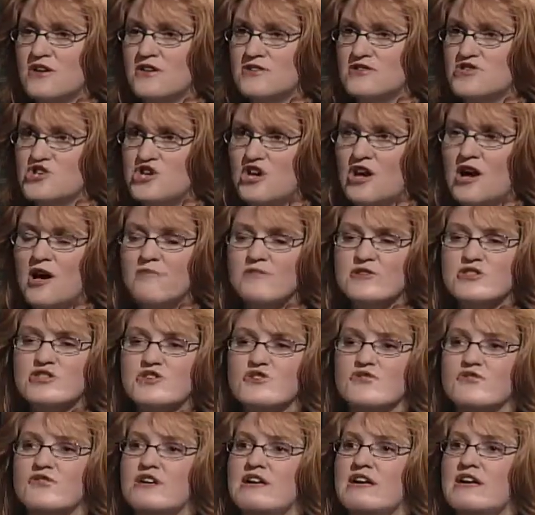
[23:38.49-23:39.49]

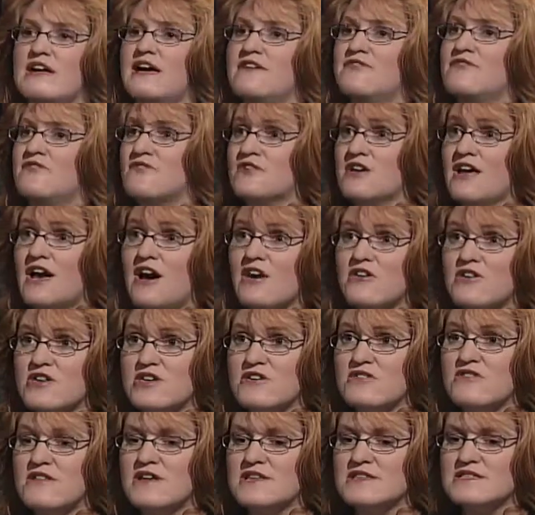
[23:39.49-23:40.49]
geometry and their
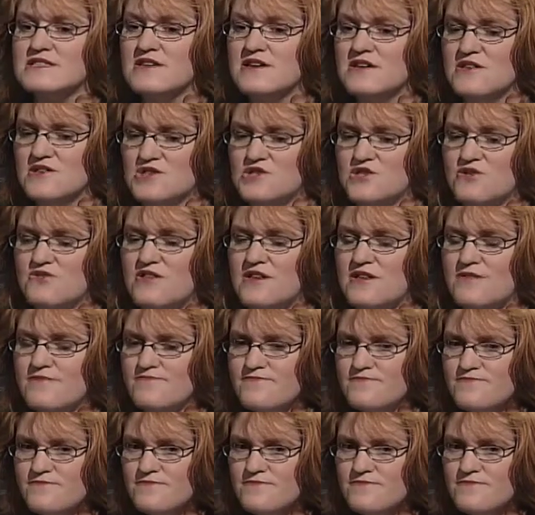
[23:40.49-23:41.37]
calculus so that